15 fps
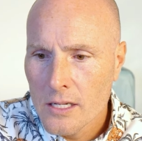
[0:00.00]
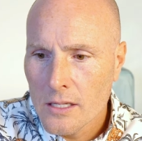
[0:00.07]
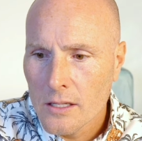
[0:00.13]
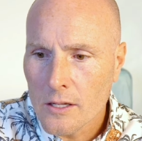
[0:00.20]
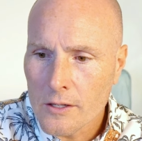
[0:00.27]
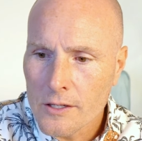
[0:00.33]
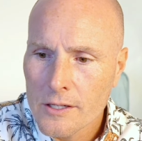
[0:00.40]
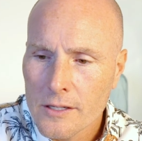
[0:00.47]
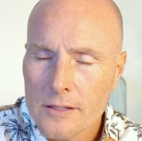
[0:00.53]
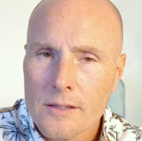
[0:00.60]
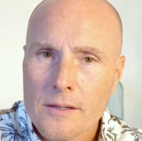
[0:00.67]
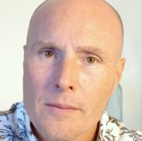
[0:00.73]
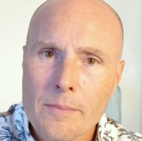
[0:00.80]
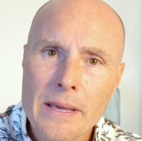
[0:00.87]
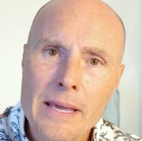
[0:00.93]
Look,
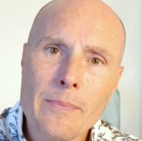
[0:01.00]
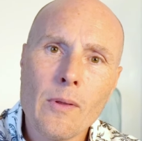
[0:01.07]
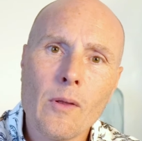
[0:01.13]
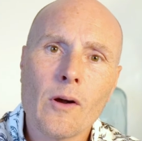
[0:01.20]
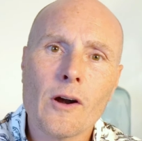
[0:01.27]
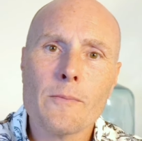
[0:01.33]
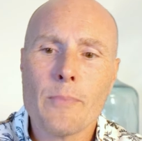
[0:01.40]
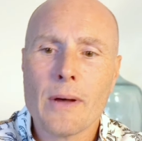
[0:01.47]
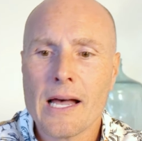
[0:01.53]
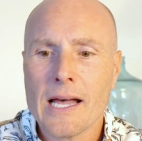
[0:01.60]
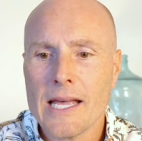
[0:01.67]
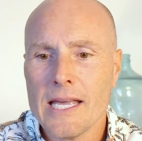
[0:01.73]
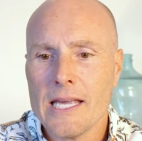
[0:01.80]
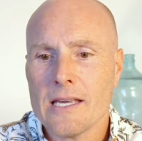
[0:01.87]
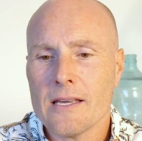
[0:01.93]
people aren't
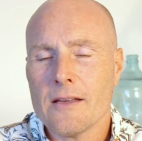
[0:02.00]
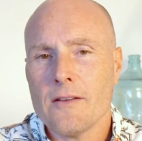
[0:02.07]
buying